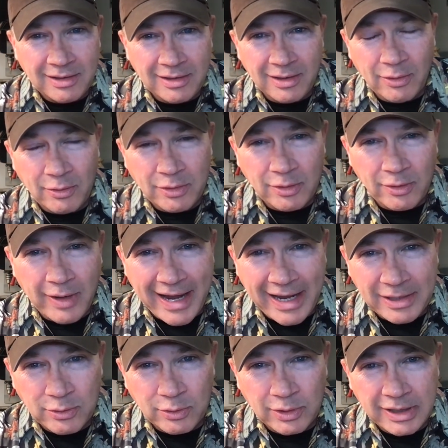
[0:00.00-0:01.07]
you know, your
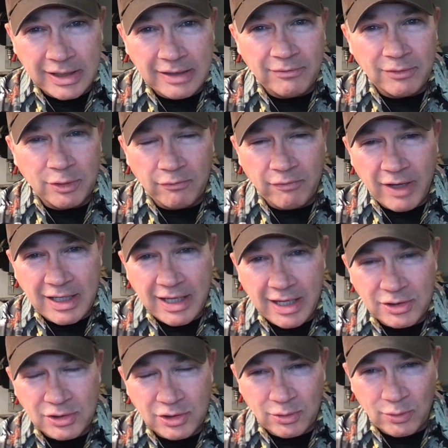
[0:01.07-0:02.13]
annual leave or your
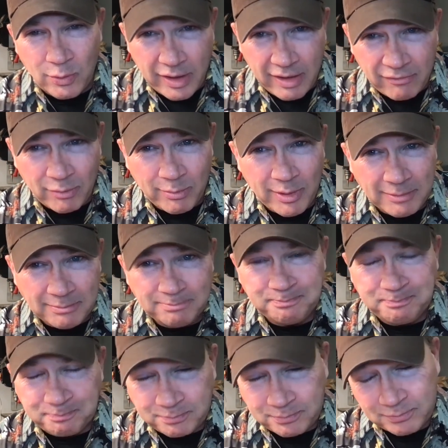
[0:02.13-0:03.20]
vacation or whatever, but
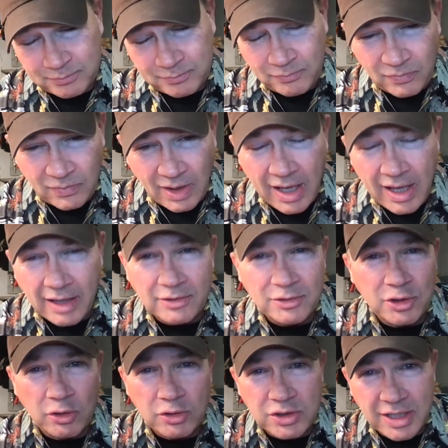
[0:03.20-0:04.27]
uh, the
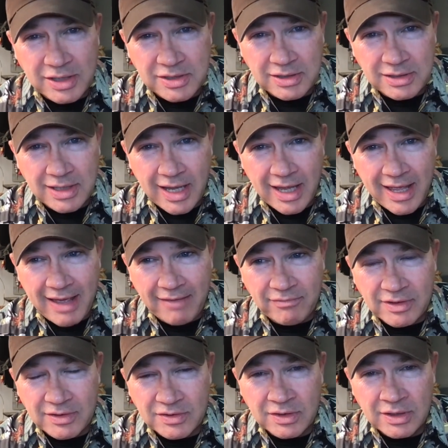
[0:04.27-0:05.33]
church doesn't uh, have
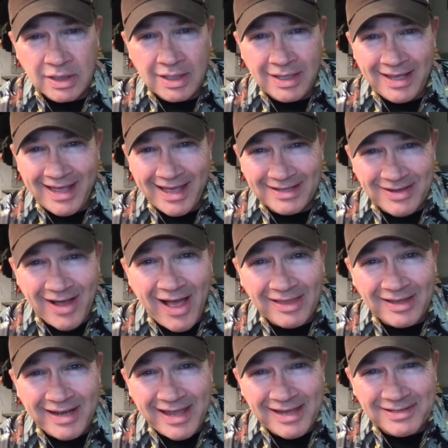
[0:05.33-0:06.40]
this as a
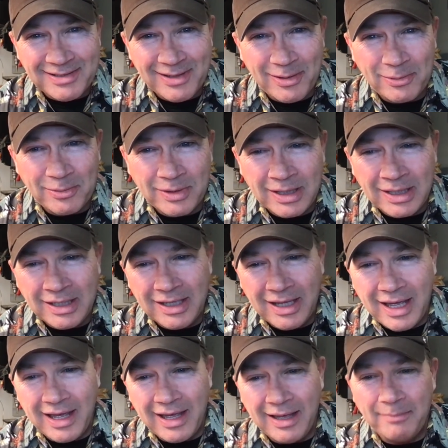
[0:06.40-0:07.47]
holiday. So,
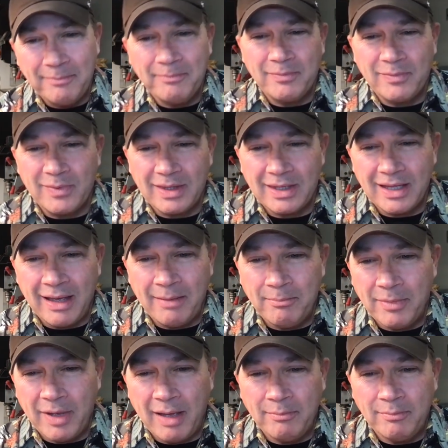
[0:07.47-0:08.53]
um,
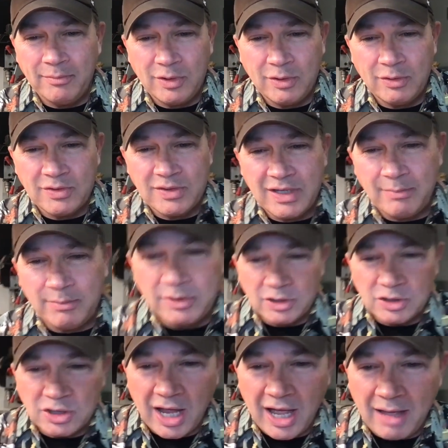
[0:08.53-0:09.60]
I'm I'm you can see in
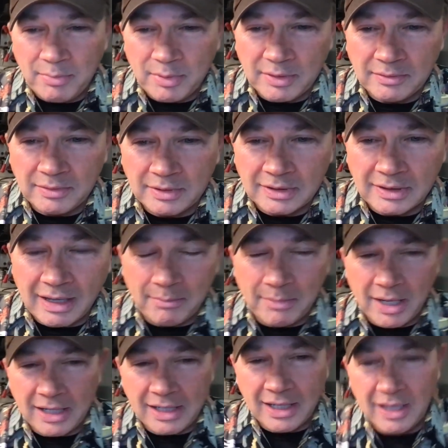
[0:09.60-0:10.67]
the shop. Got
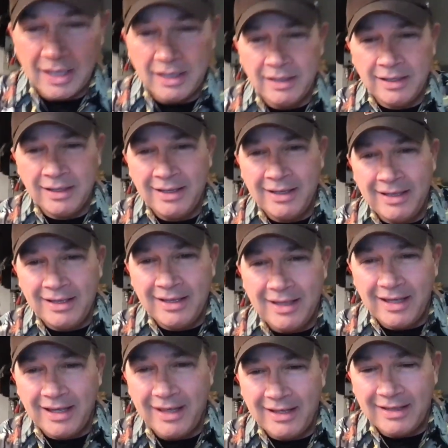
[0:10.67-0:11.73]
my
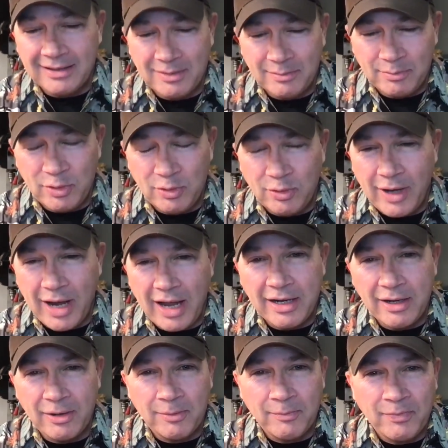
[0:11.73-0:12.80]
computer out
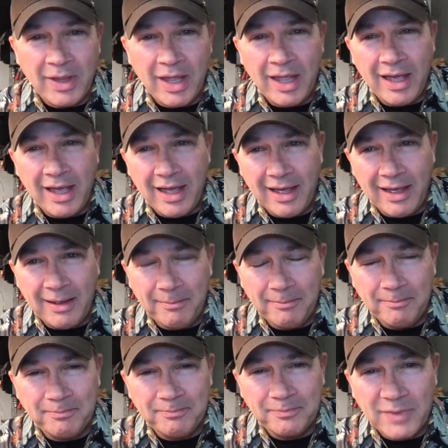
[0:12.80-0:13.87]
here.
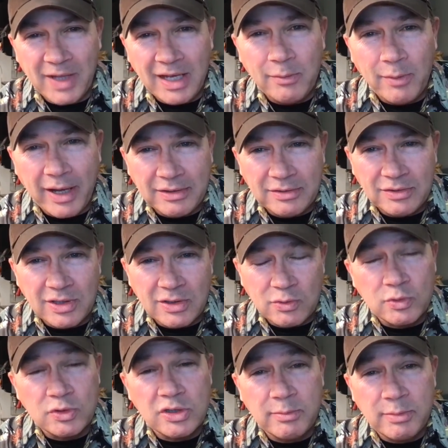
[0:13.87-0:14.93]
Um, anyway, this
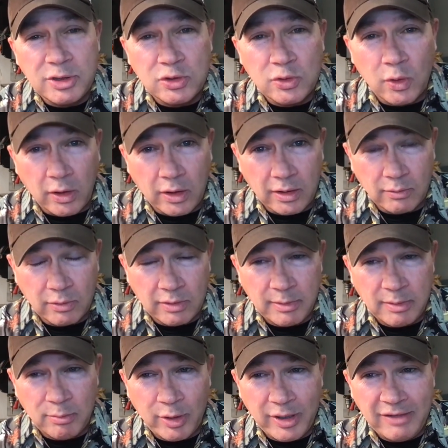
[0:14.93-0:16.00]
one's going to be short, going
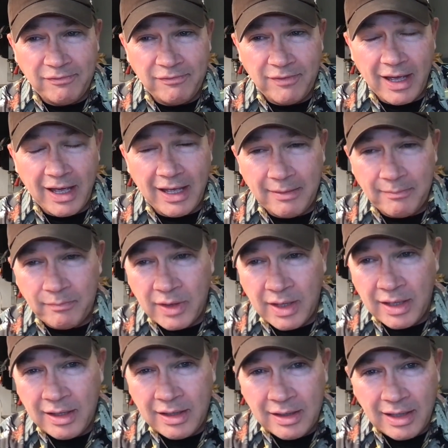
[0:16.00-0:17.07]
to be brief. Um,
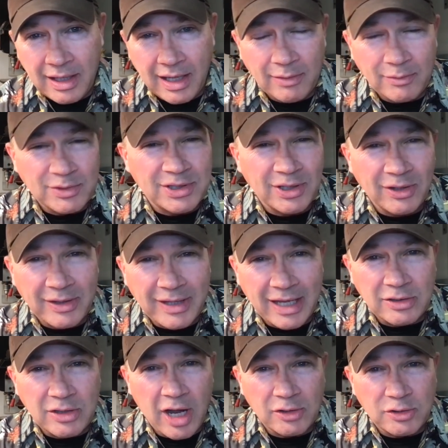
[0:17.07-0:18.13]
uh, we're still on
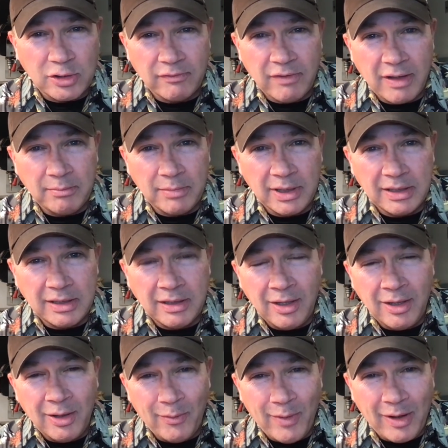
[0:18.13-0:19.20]
that doctrine of humbling.
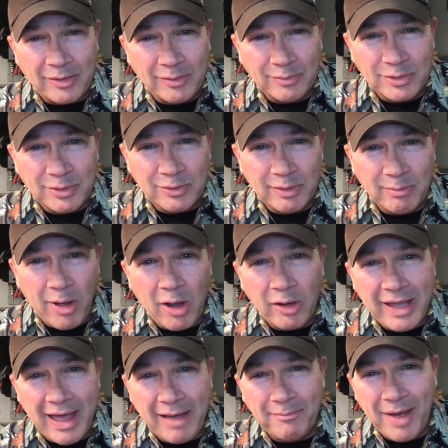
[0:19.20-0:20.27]
Welcome to the
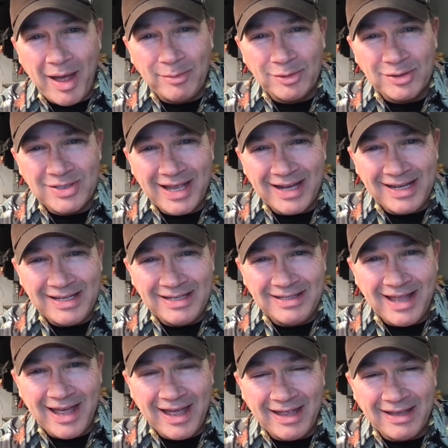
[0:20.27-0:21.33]
ball cap Bible Study
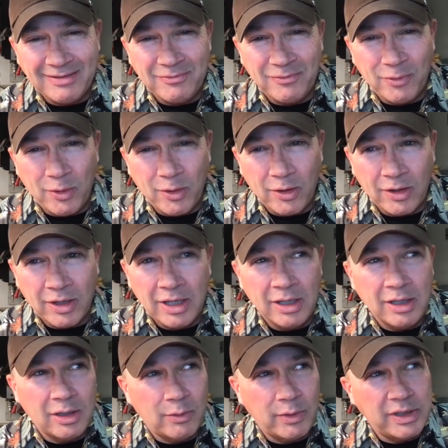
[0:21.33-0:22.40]
uh, for
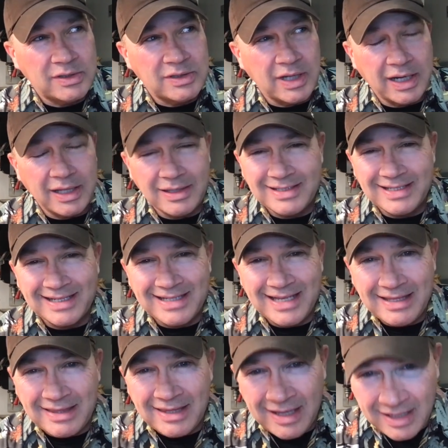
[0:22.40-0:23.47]
what is today, the
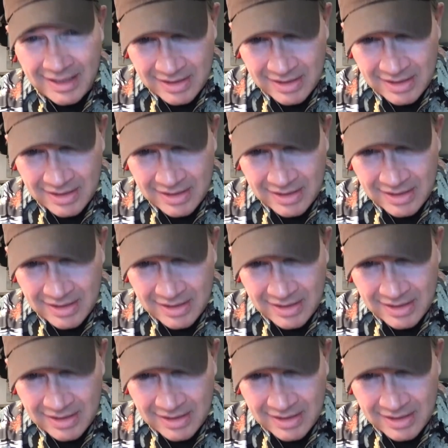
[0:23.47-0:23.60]
16th.